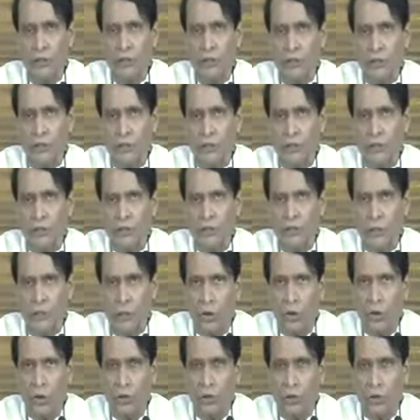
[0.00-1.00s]
and not
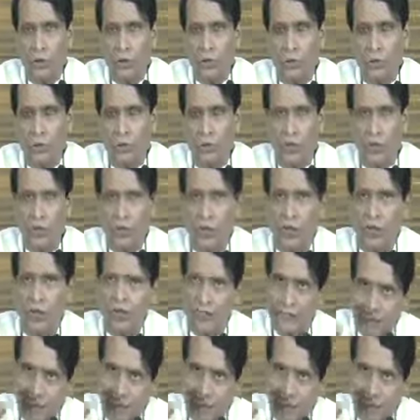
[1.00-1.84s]
to assign